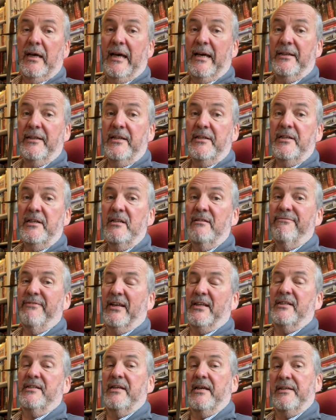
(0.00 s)
And it is
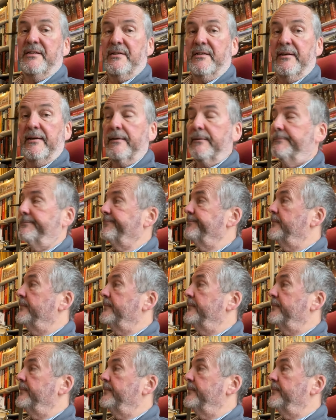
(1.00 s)
fantastic